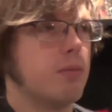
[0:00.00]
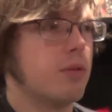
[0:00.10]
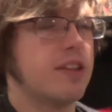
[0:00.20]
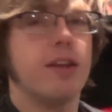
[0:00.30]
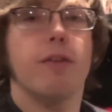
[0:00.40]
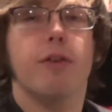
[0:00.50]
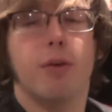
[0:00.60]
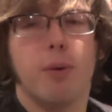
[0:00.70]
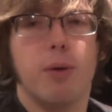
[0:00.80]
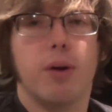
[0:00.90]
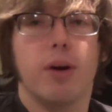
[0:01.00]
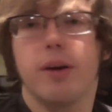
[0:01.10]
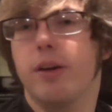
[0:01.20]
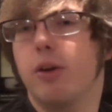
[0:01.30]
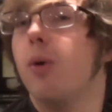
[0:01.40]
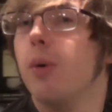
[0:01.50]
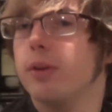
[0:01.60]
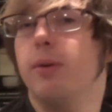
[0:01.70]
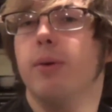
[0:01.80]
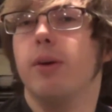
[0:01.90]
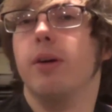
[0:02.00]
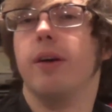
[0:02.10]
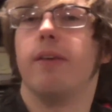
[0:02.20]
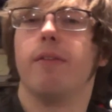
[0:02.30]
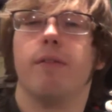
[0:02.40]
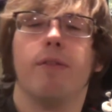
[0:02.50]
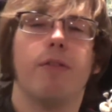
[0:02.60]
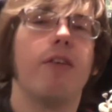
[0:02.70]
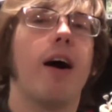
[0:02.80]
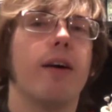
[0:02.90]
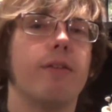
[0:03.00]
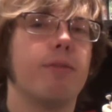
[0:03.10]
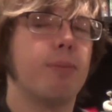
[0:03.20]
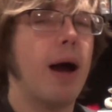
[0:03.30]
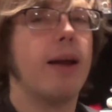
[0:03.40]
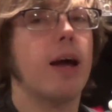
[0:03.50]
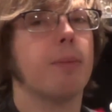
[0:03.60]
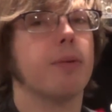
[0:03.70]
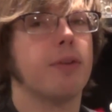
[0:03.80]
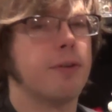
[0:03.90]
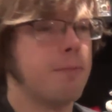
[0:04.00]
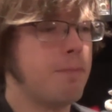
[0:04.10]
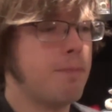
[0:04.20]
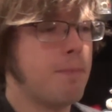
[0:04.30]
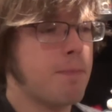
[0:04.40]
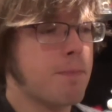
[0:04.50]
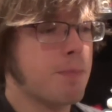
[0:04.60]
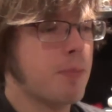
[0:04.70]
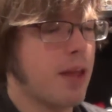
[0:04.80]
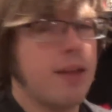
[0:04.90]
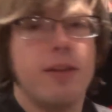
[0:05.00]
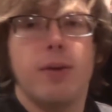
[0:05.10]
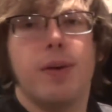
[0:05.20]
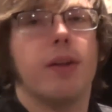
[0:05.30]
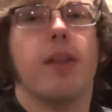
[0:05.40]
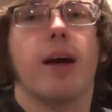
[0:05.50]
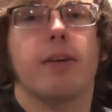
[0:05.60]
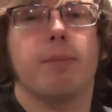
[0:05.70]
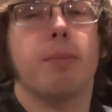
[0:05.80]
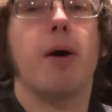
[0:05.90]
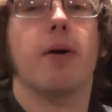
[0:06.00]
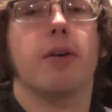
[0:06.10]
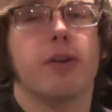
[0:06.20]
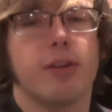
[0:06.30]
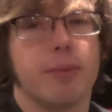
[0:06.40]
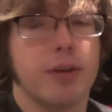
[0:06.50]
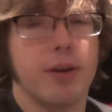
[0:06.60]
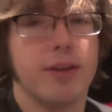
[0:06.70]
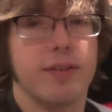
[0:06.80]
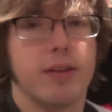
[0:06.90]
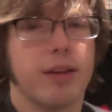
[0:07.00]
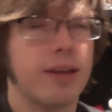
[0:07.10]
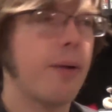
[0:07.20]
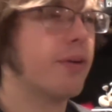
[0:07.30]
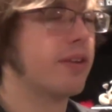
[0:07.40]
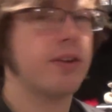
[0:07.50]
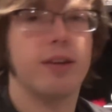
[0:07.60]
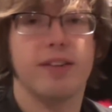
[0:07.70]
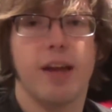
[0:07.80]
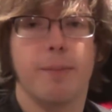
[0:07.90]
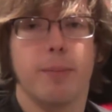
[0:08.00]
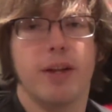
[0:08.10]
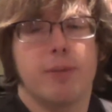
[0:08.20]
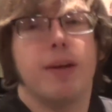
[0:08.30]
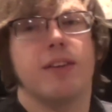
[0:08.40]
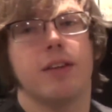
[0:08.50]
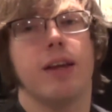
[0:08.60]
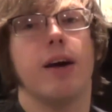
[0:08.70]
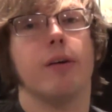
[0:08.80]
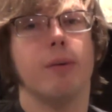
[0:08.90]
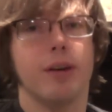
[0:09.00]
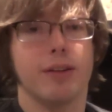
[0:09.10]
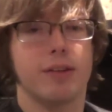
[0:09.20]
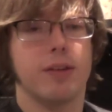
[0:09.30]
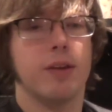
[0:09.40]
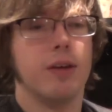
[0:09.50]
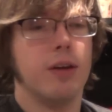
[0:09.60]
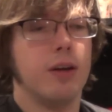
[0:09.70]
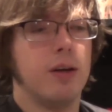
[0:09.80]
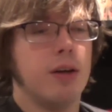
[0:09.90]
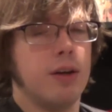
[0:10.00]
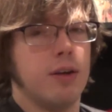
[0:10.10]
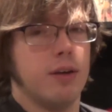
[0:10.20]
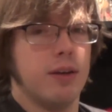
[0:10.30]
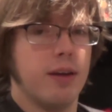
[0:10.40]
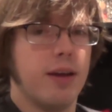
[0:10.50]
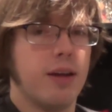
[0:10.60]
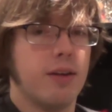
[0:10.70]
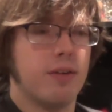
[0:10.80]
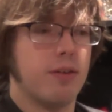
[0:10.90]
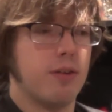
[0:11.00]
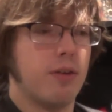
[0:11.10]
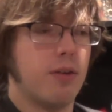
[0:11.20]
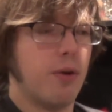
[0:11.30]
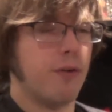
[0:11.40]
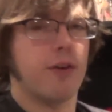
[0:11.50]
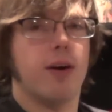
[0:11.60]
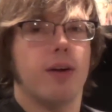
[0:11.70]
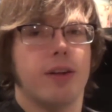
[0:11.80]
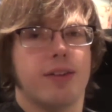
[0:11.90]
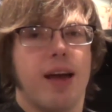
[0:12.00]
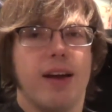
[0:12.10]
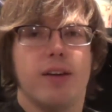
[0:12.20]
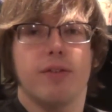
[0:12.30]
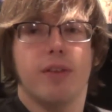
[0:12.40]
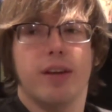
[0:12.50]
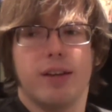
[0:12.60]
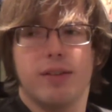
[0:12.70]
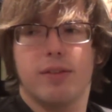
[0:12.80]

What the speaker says: silver ore and a gold ore and 5 pineapples. And then you can unlock a barn or something crazy. Like, that wasn't a good example, but that's basically how it was. And overall, it's kind of, like,